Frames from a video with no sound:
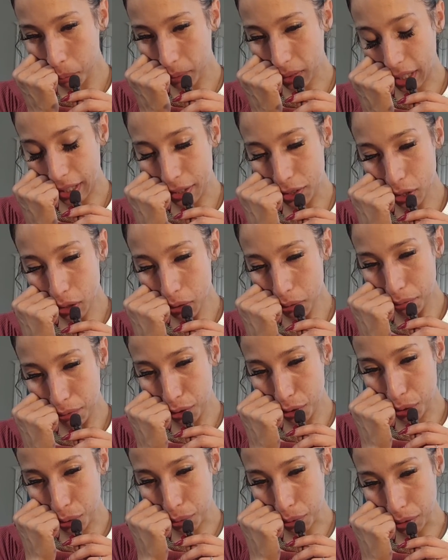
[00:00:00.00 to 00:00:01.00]
I saw a
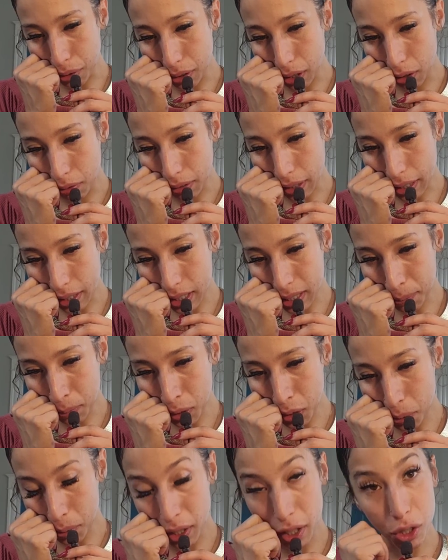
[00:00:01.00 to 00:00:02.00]
visual of like someone
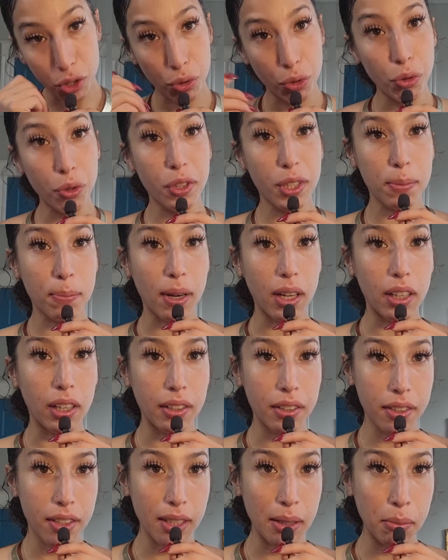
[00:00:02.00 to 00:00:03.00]
doing a truth spell
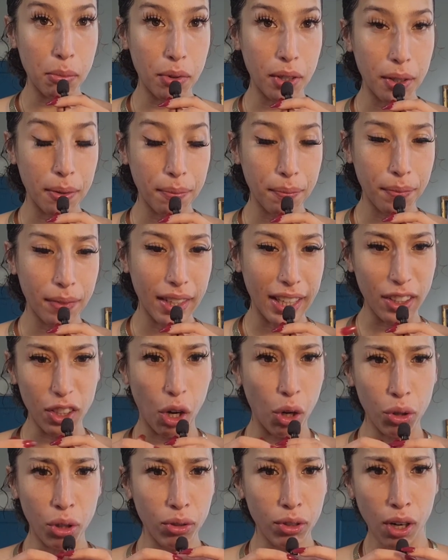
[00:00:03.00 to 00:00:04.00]
on someone. Like,
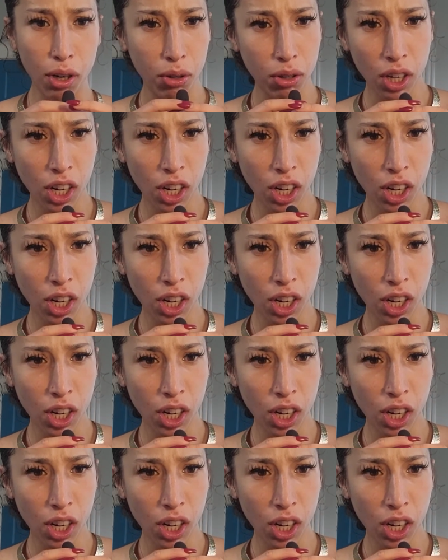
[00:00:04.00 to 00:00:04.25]
no.